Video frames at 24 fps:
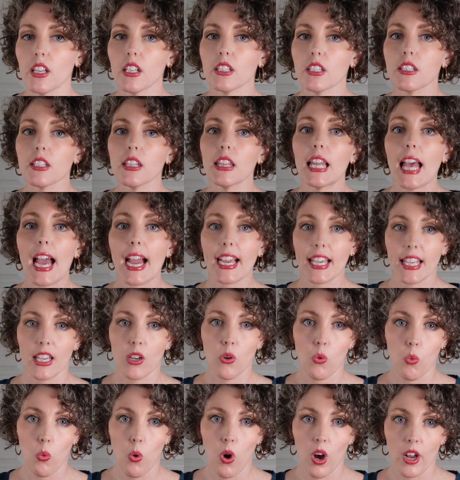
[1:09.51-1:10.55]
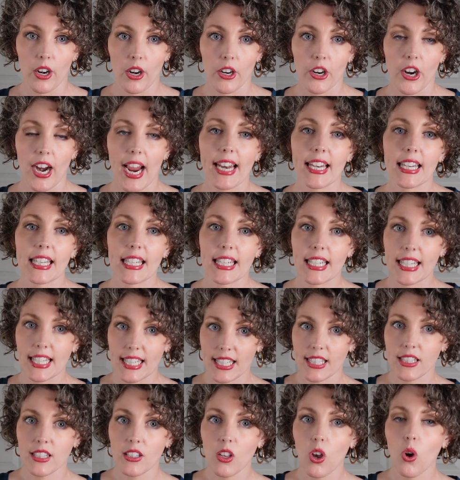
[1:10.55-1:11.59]
It's lacking water and
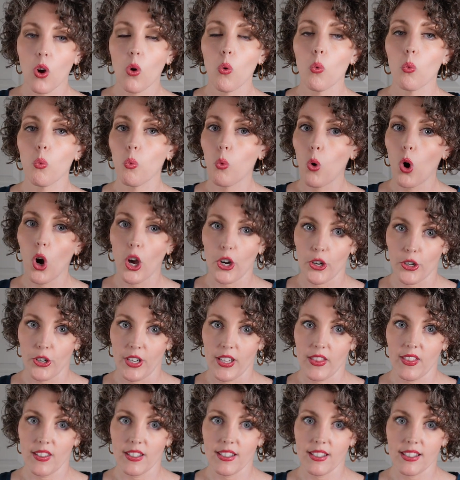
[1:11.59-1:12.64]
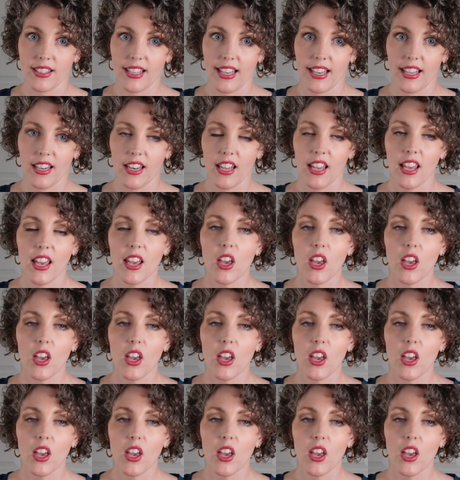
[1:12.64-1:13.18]
needs water in the skin.